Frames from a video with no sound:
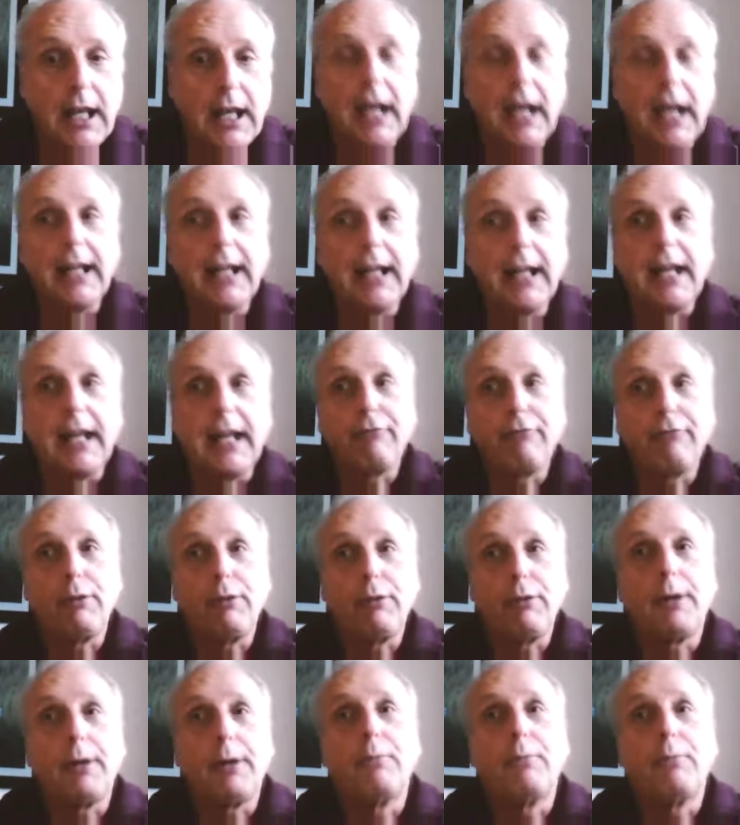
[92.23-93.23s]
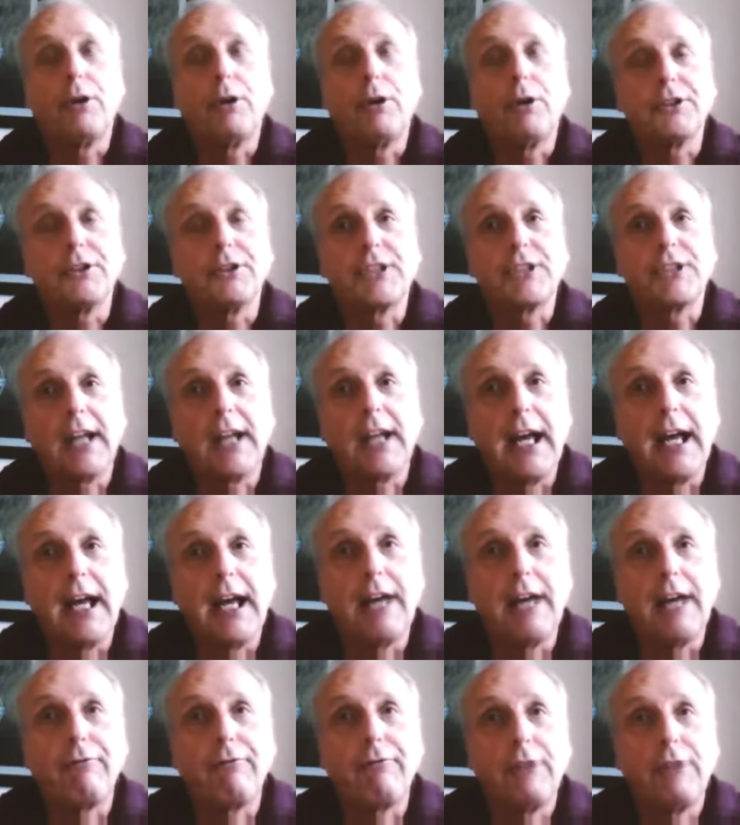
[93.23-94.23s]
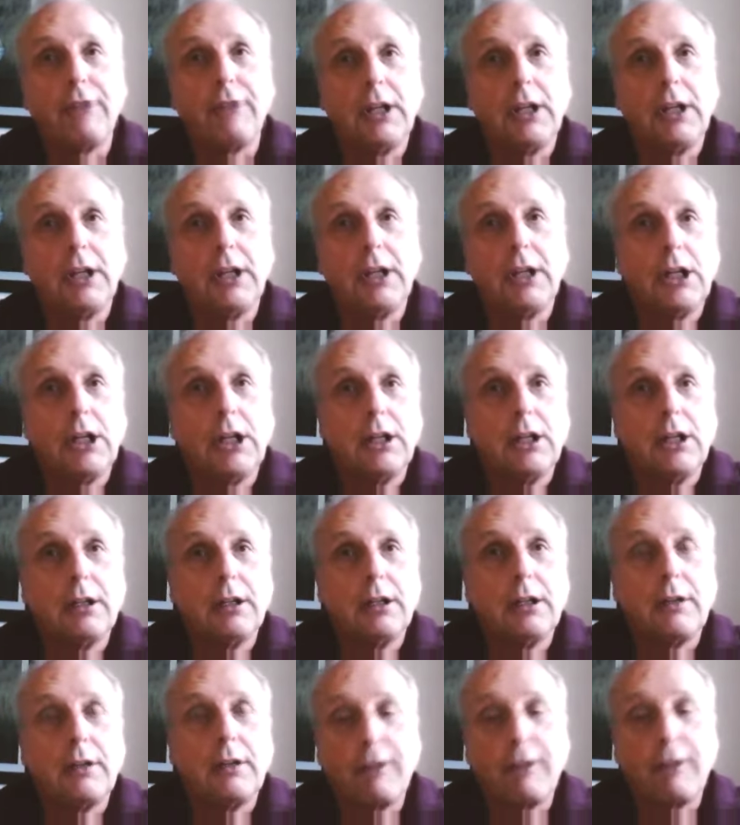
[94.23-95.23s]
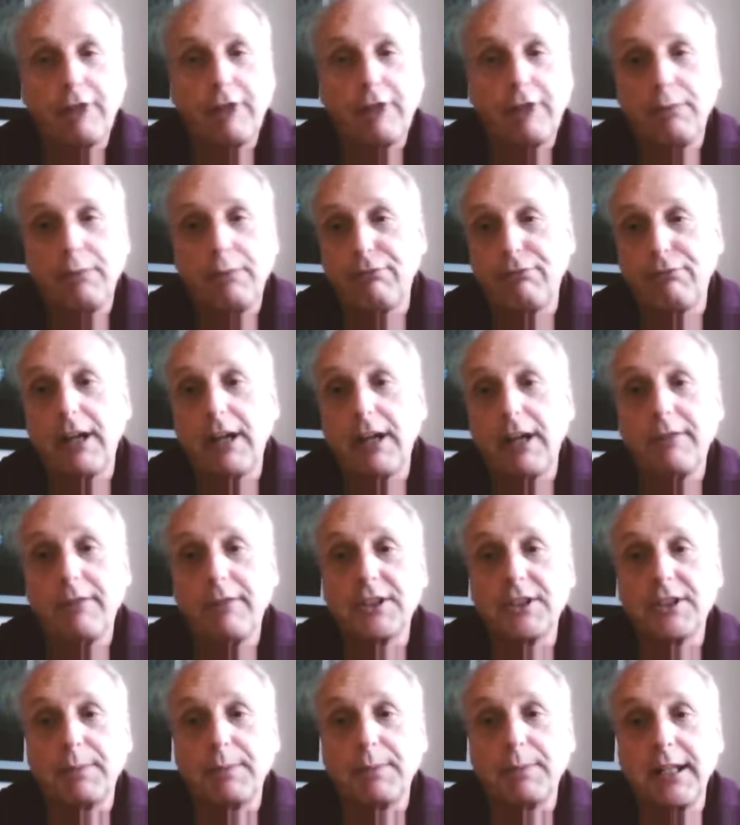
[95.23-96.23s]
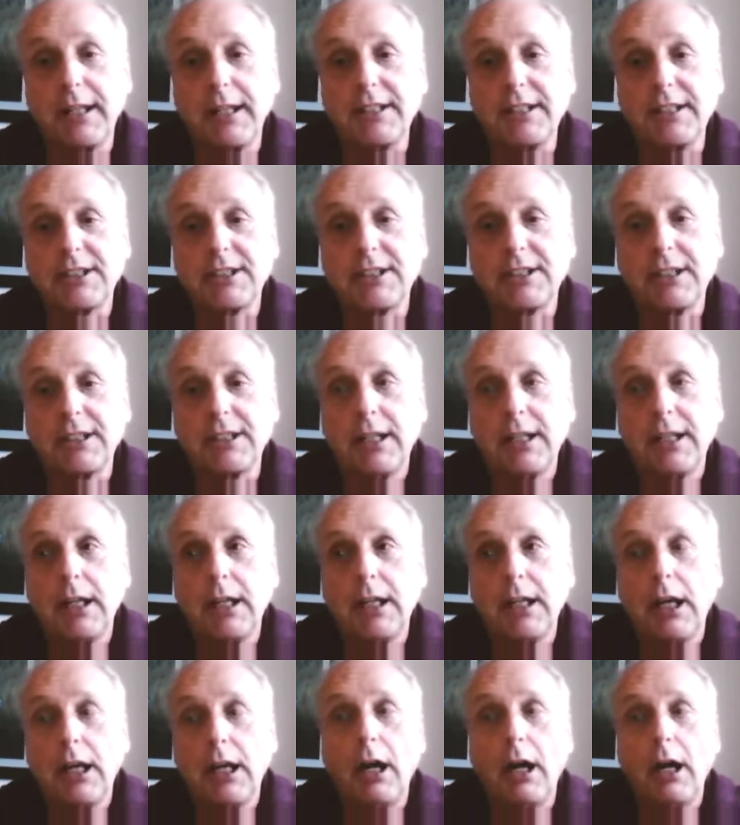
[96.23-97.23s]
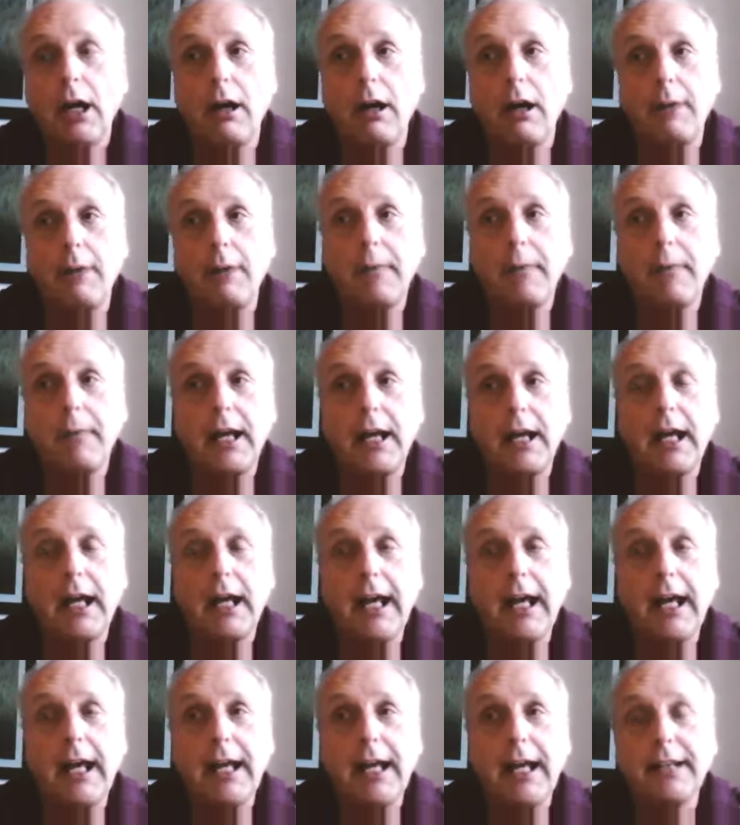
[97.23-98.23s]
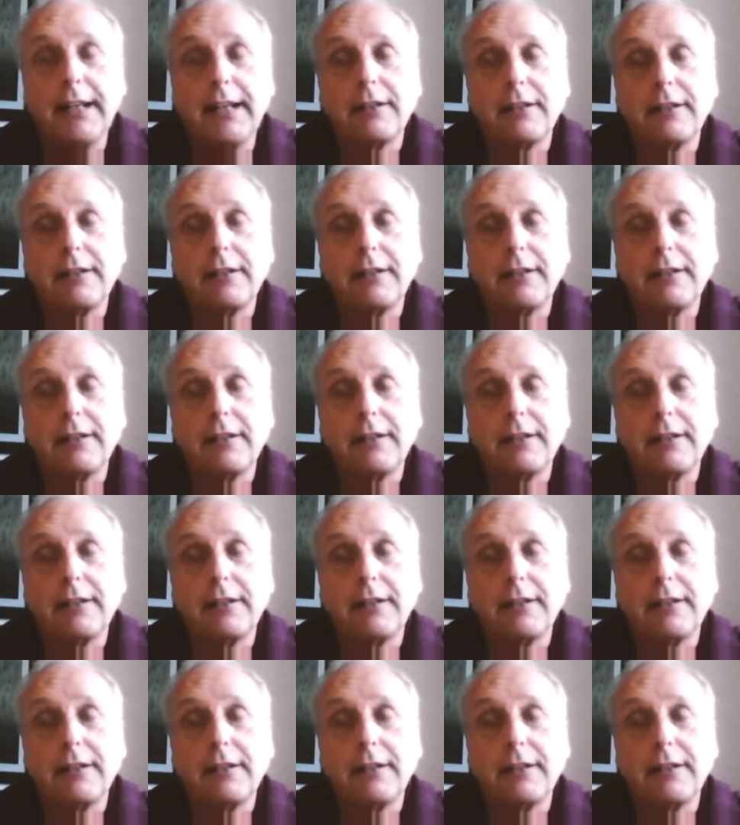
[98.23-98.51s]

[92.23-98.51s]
And everyone wants to have their own private space. And